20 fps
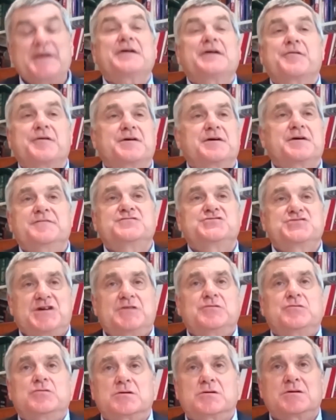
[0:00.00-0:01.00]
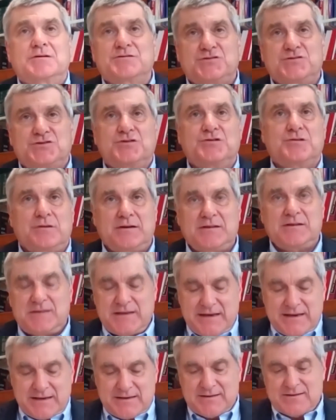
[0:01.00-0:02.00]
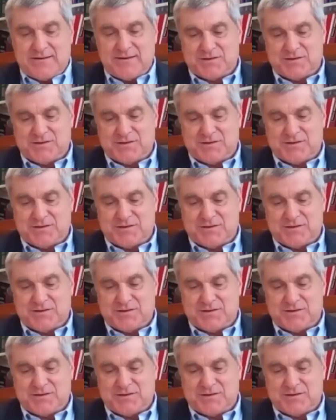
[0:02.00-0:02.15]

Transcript: area of general concern at the end of